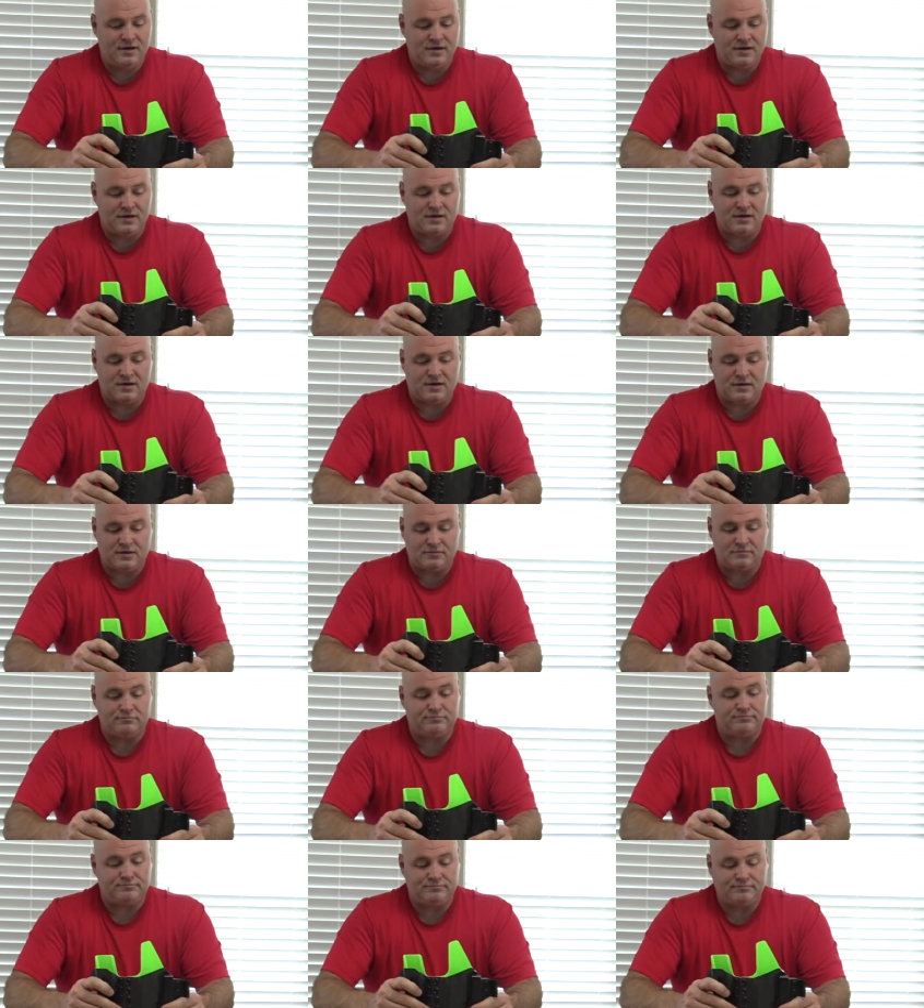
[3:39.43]

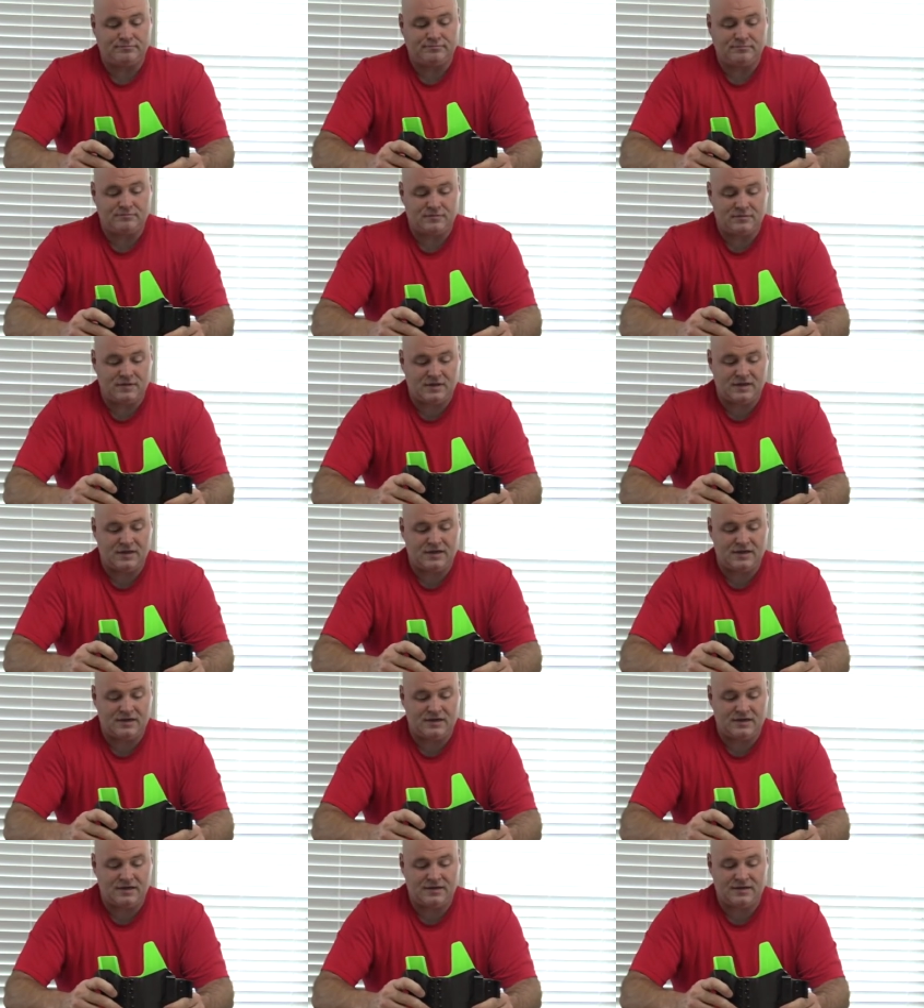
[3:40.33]

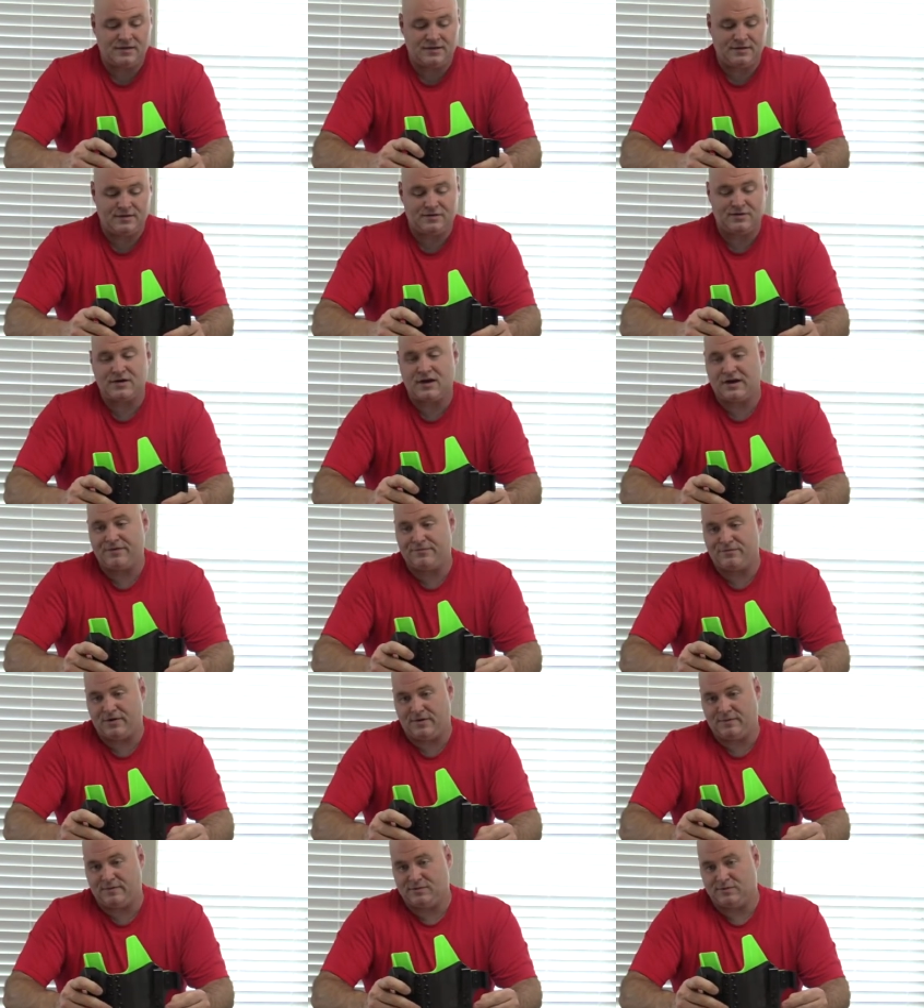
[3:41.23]
that their time
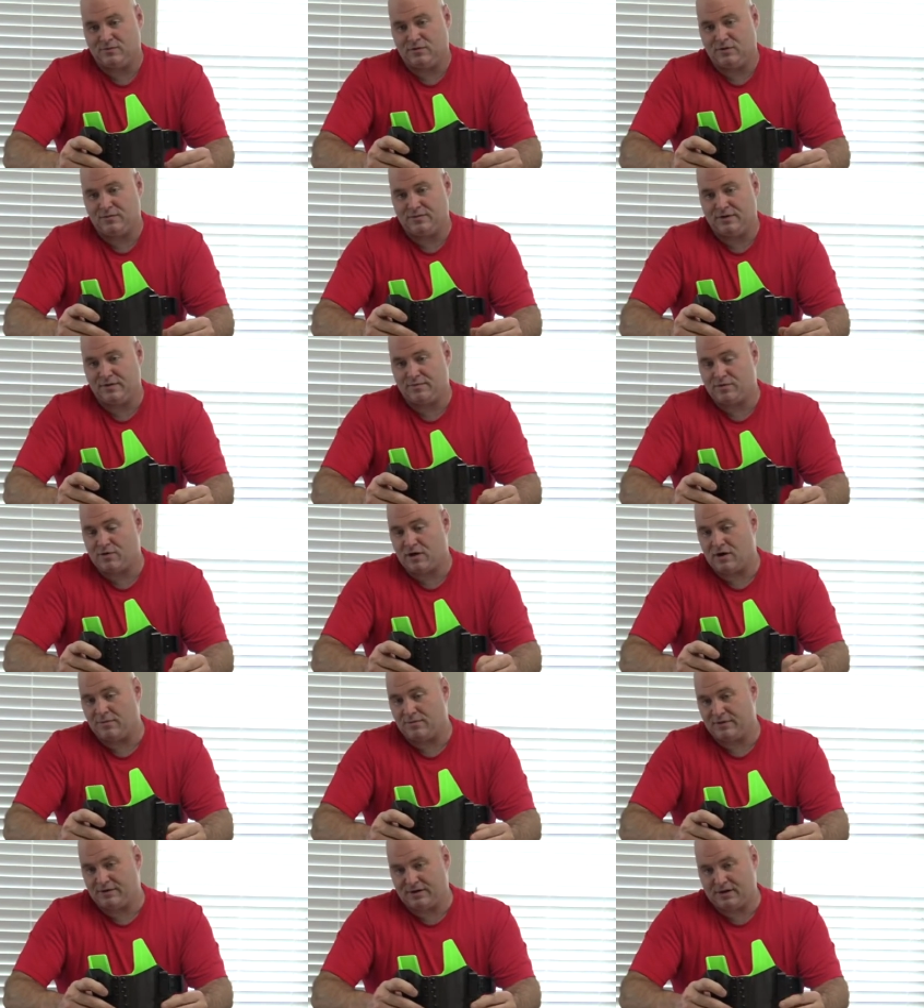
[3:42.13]
frames will be
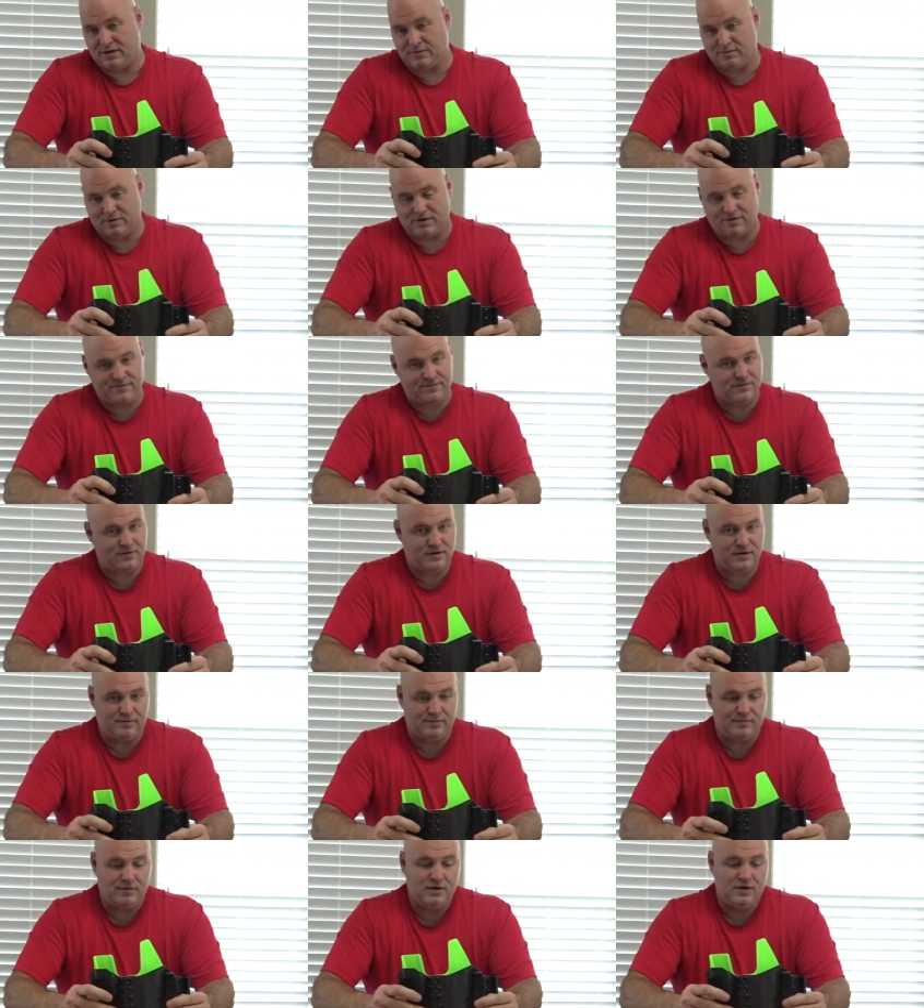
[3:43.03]
probably anywhere
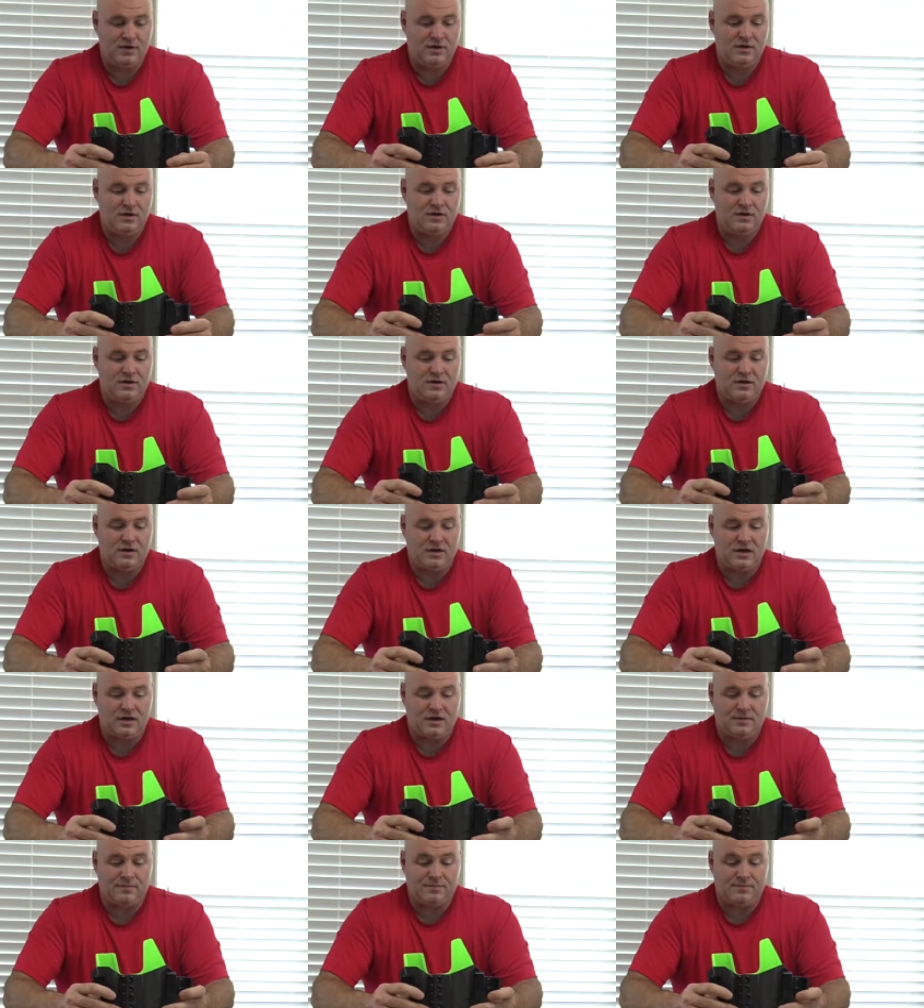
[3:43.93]
from
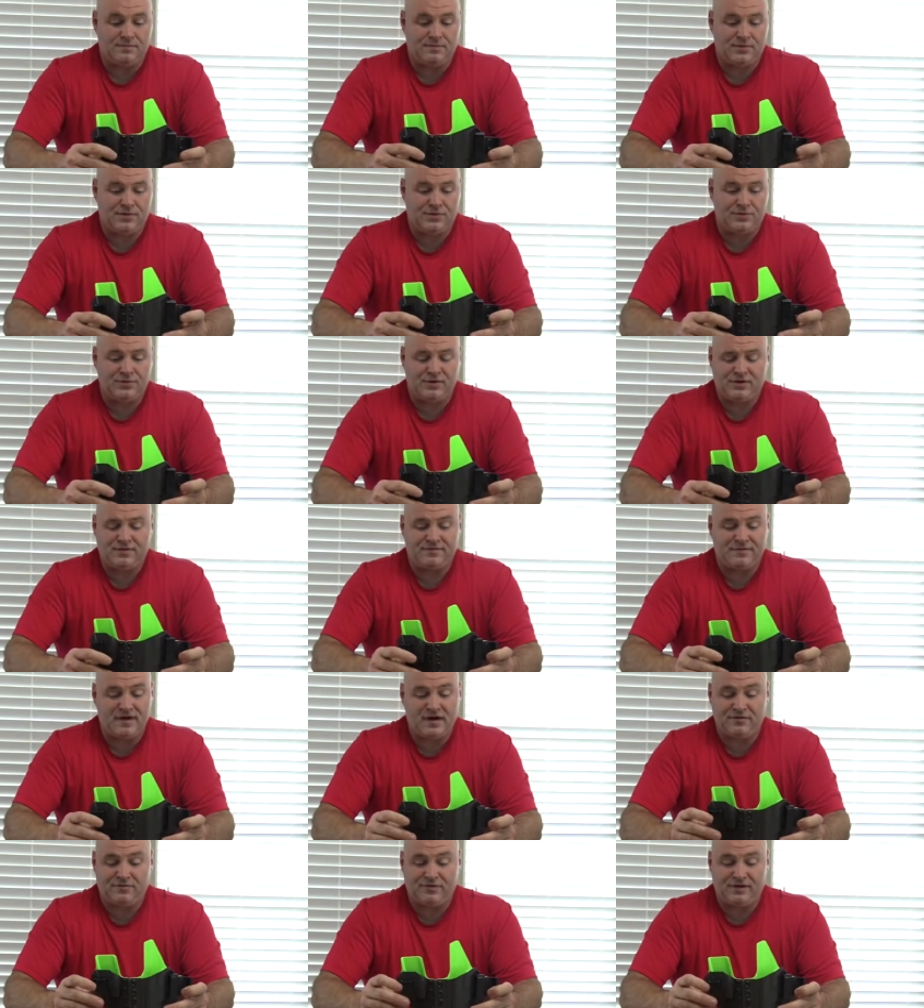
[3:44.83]
3 to
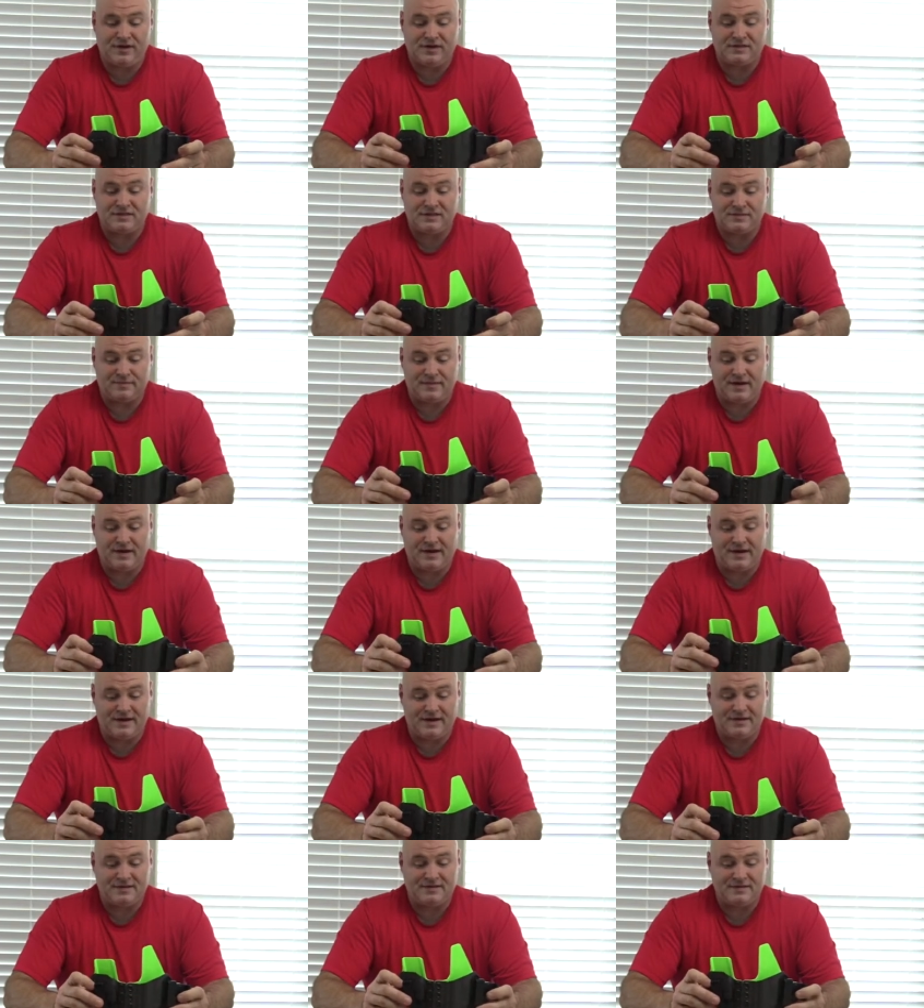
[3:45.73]
5 weeks is my
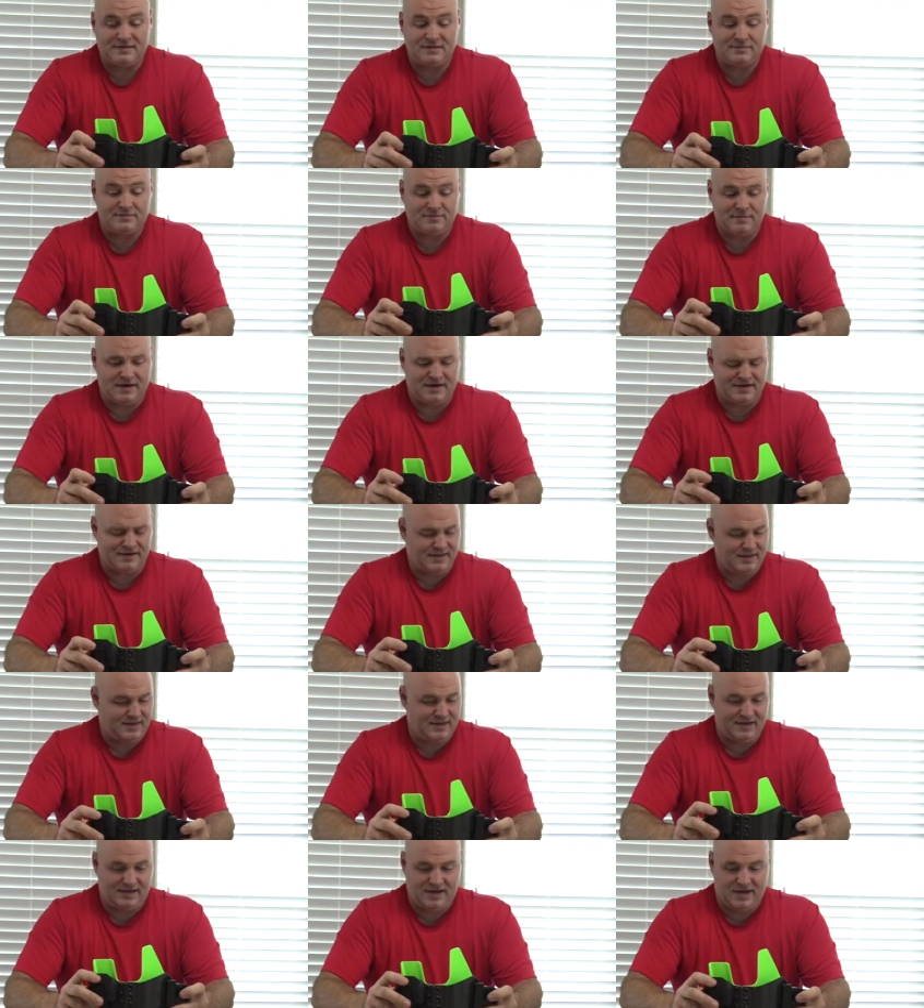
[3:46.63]
guess. Mine, I
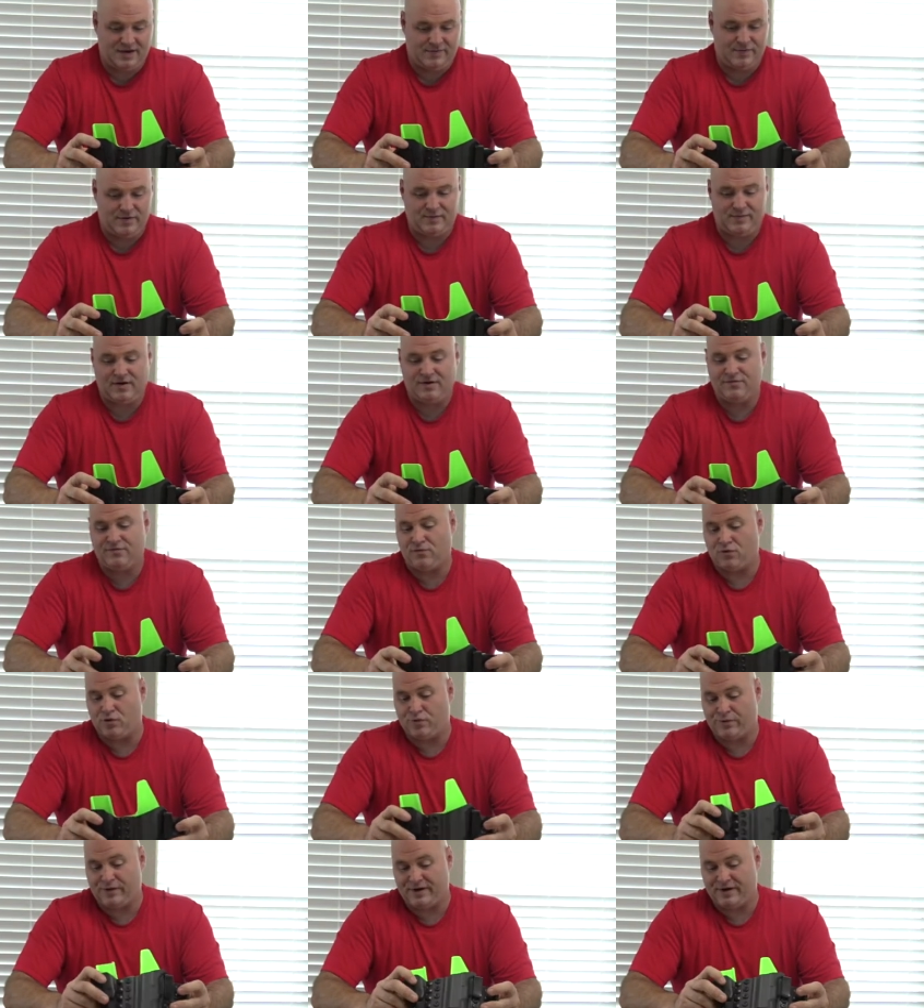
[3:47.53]
think, came in about
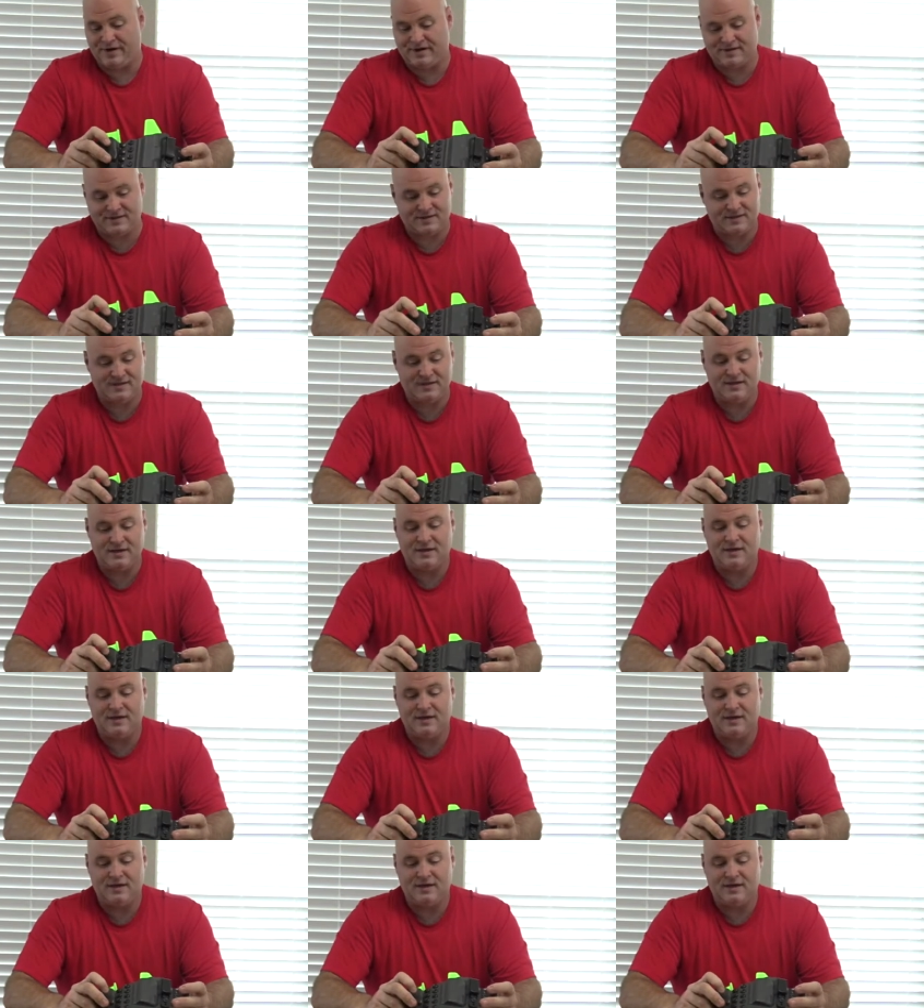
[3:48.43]
4 weeks.